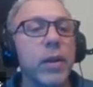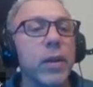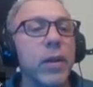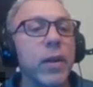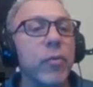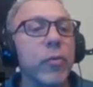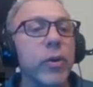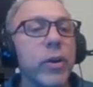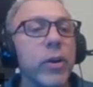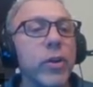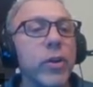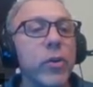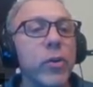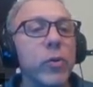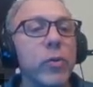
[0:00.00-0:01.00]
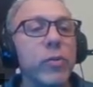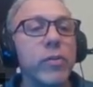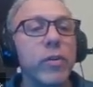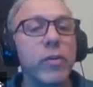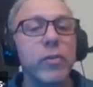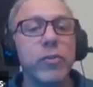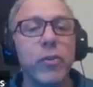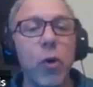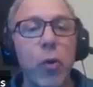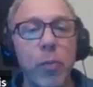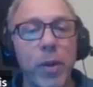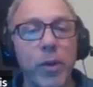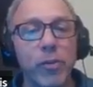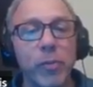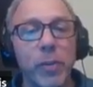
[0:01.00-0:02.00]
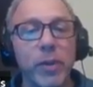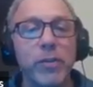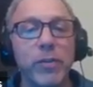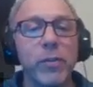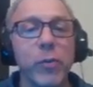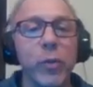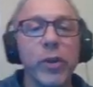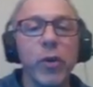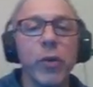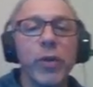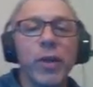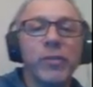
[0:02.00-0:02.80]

if we're going to use scope measurements, we know that